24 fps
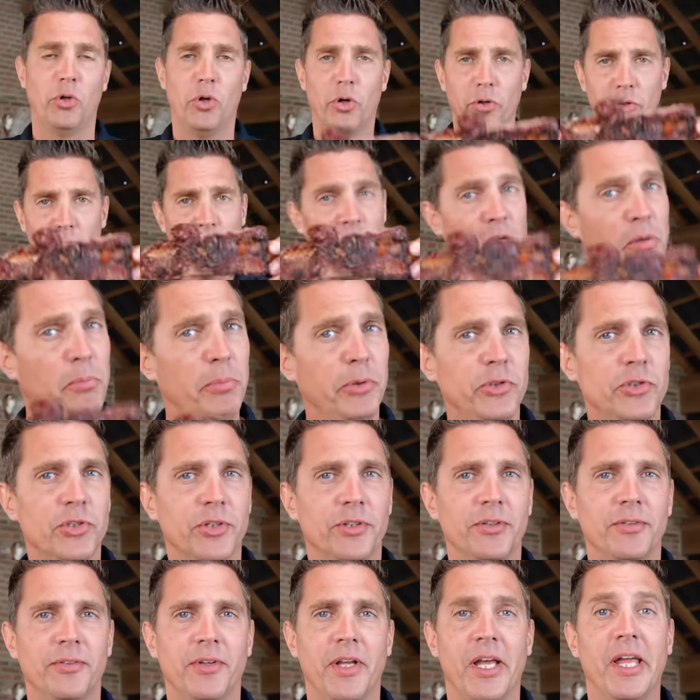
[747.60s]
So go to your
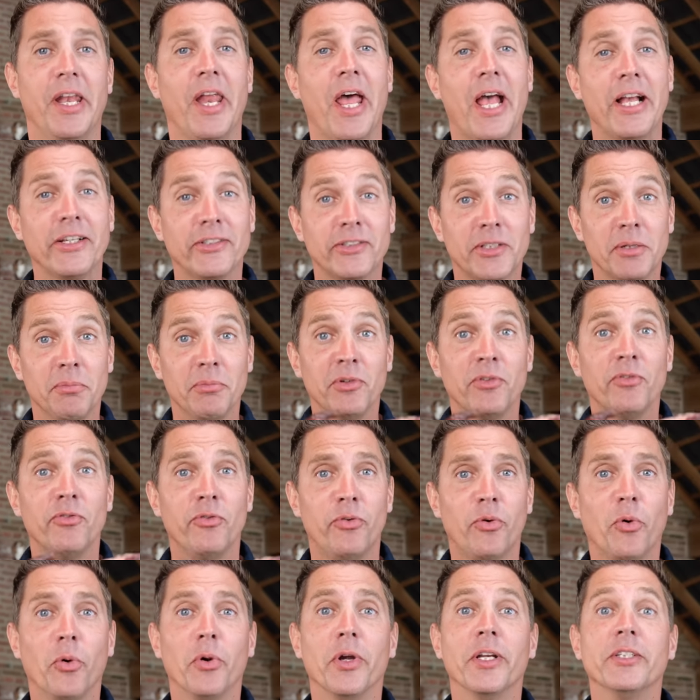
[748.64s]
butcher and ask him
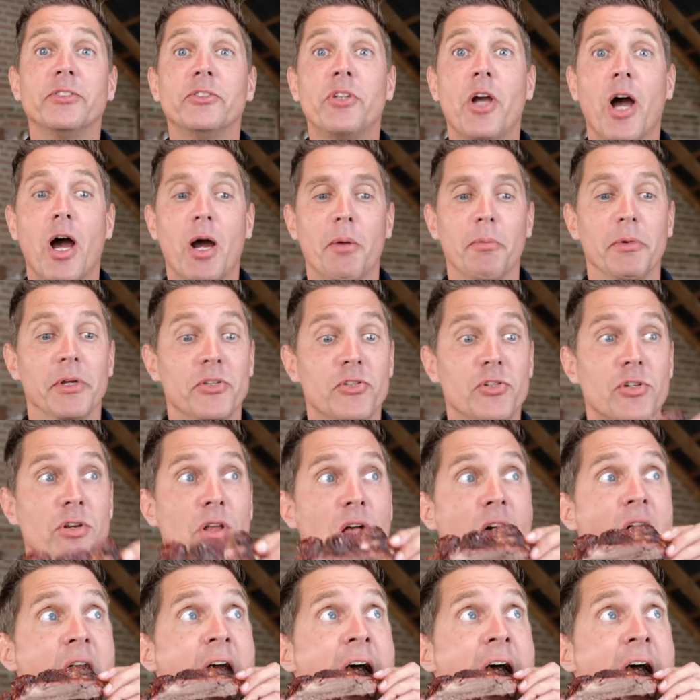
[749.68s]
for his garbage.